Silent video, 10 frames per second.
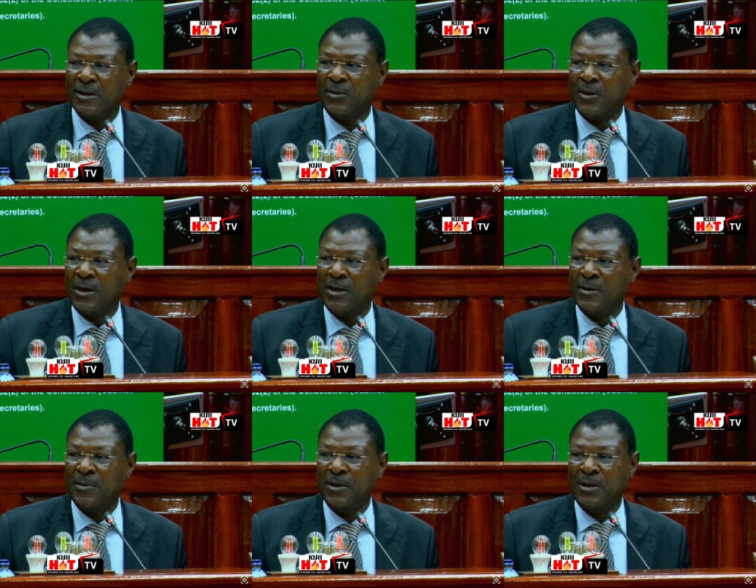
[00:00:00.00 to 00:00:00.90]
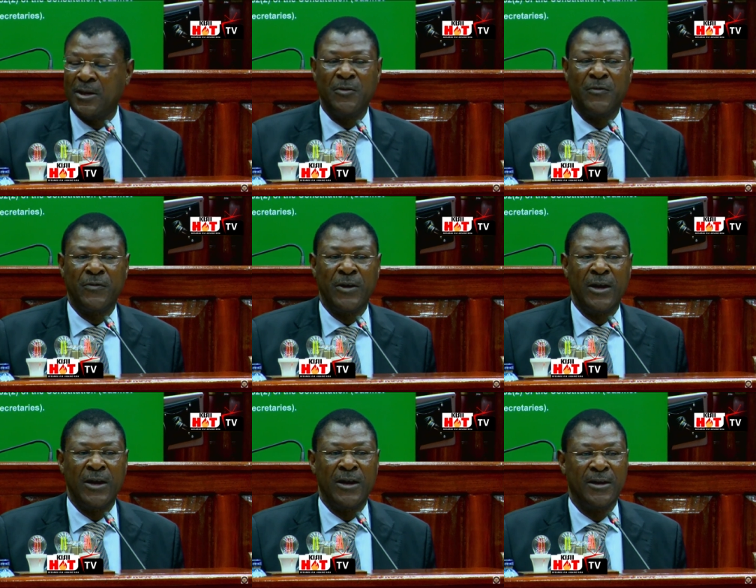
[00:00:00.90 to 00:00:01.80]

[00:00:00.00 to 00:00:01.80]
We want the media to be fair